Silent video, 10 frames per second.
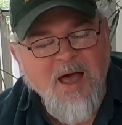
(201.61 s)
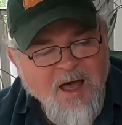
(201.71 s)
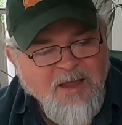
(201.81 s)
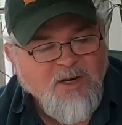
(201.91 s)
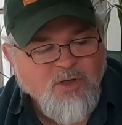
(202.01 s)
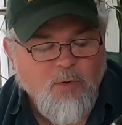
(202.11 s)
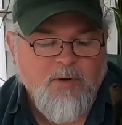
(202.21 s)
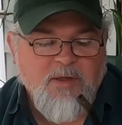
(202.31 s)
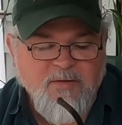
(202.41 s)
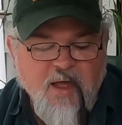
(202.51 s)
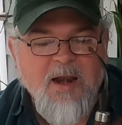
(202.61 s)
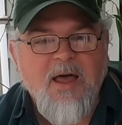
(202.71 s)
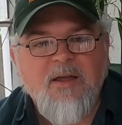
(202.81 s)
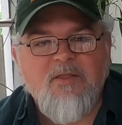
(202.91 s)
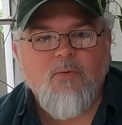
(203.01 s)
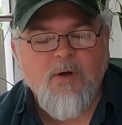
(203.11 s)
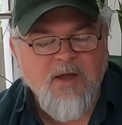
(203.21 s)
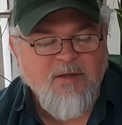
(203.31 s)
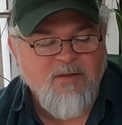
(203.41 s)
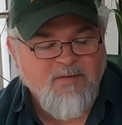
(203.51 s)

I enjoy these. I like the way that